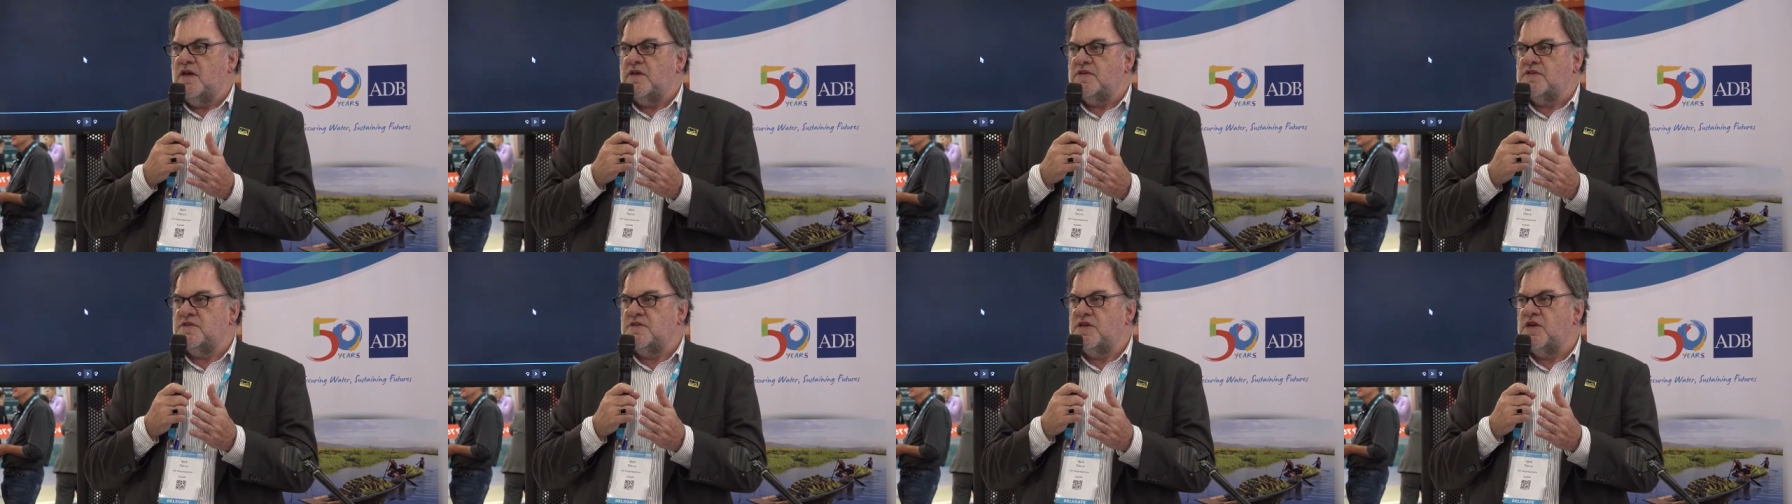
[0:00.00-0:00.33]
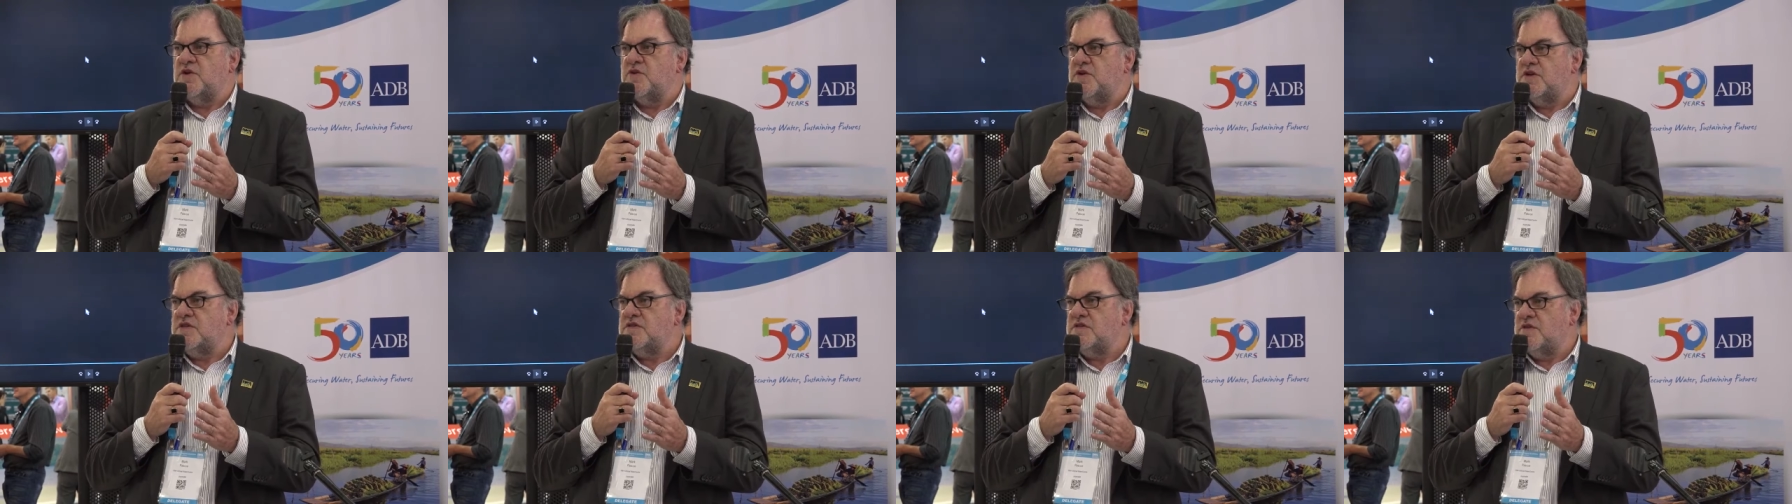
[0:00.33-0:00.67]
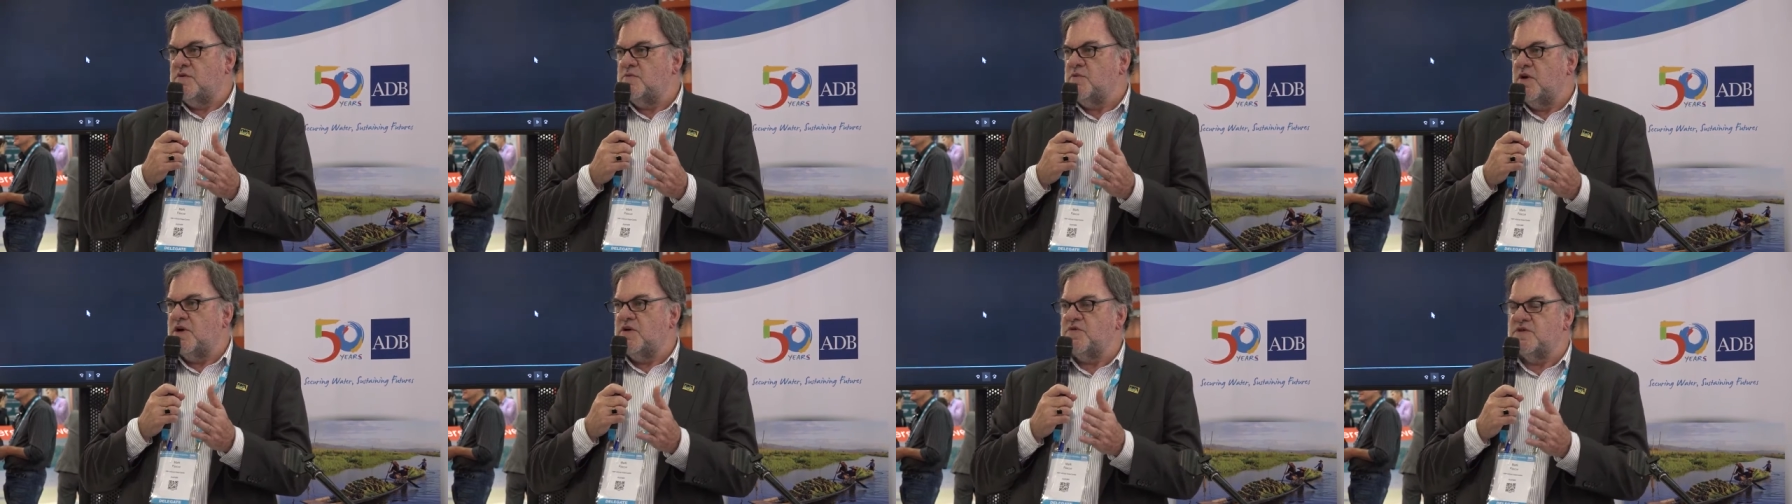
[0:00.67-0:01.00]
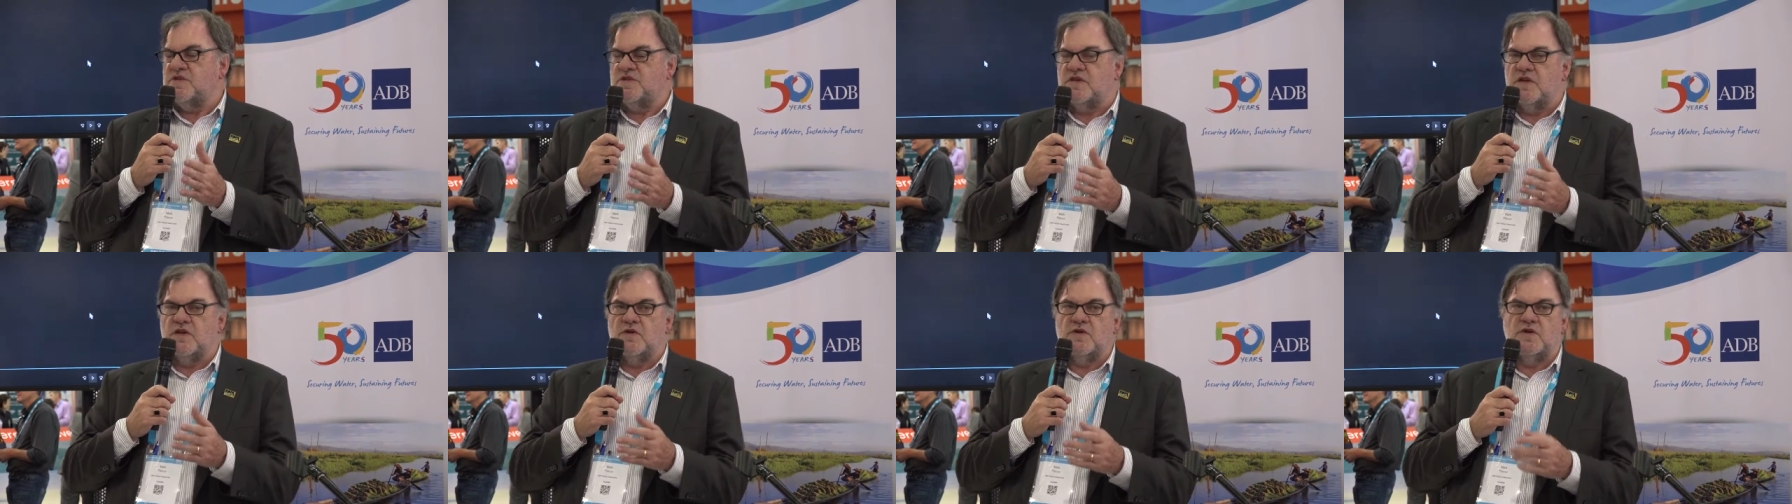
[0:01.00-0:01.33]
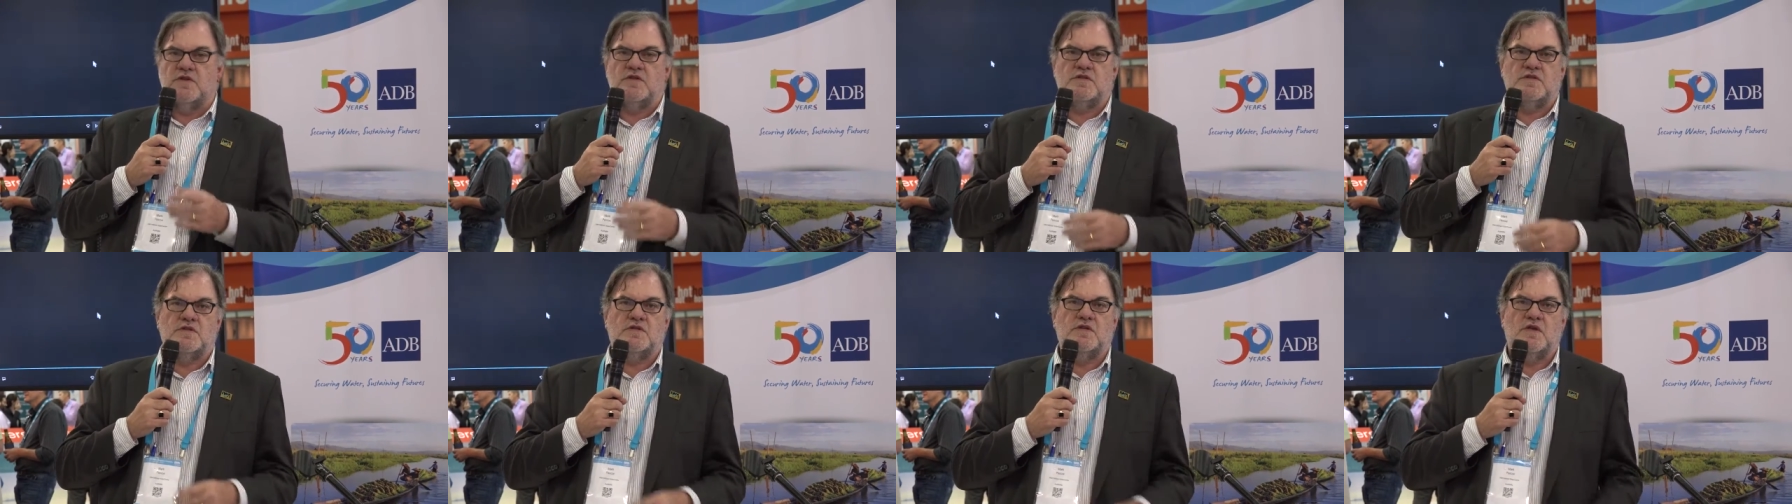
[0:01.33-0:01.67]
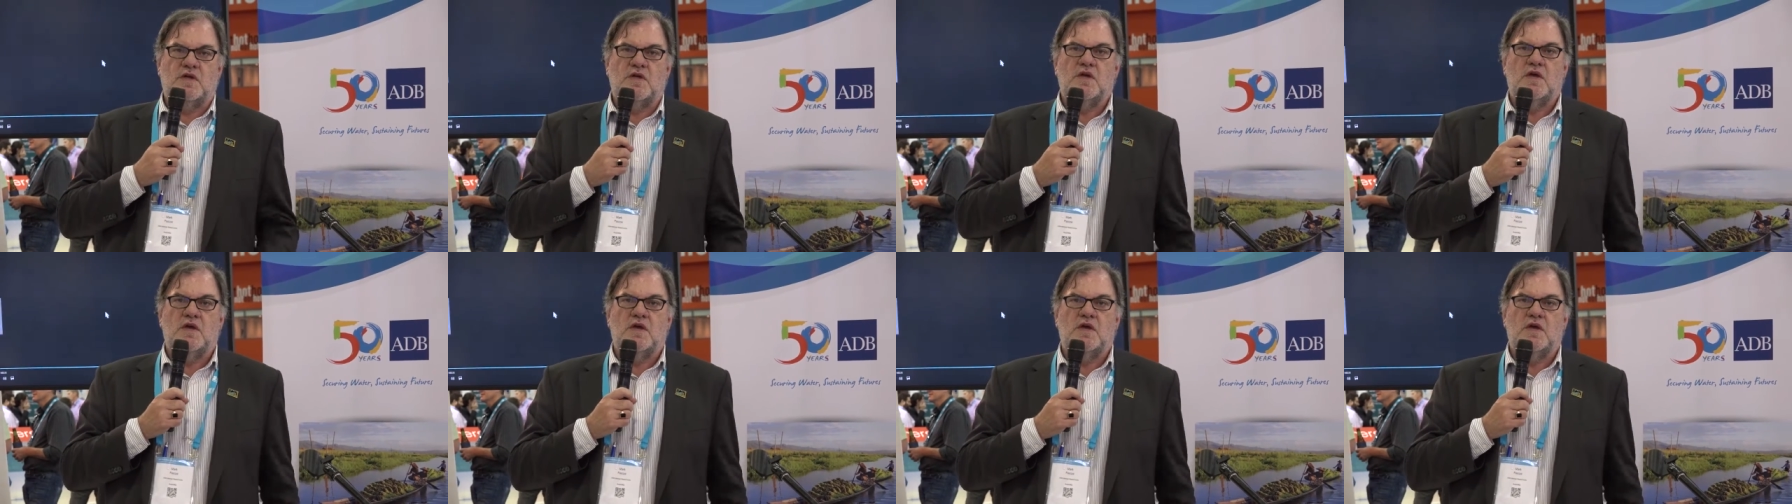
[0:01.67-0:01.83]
series, one of a series.